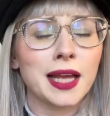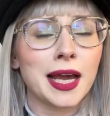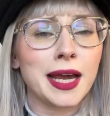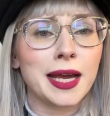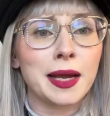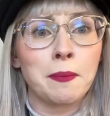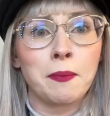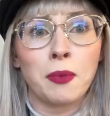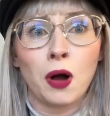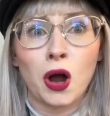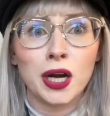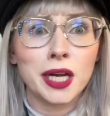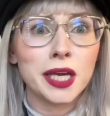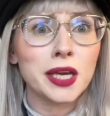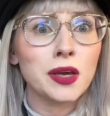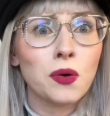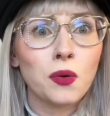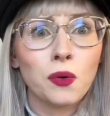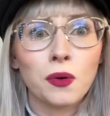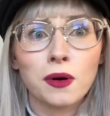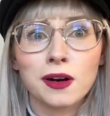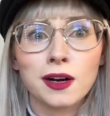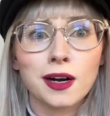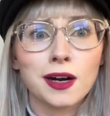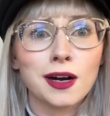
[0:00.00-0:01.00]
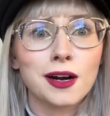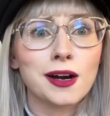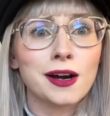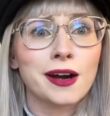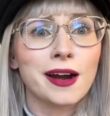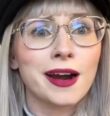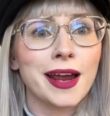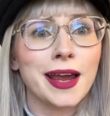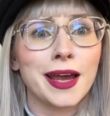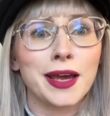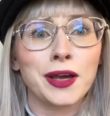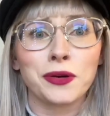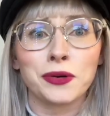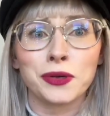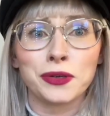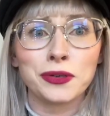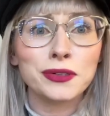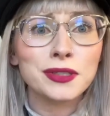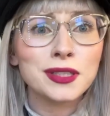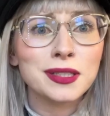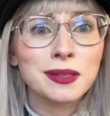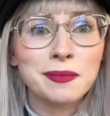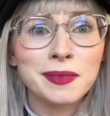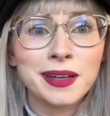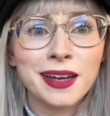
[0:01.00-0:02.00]
like body horror and
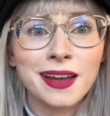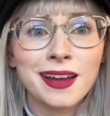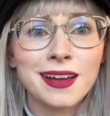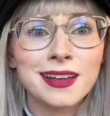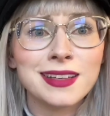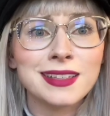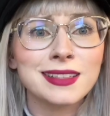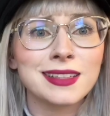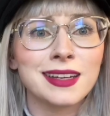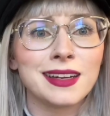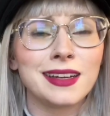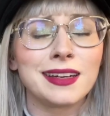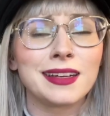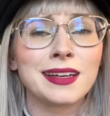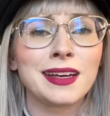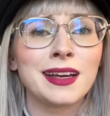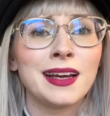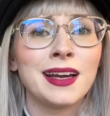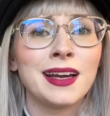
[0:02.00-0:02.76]
gruesomeness, and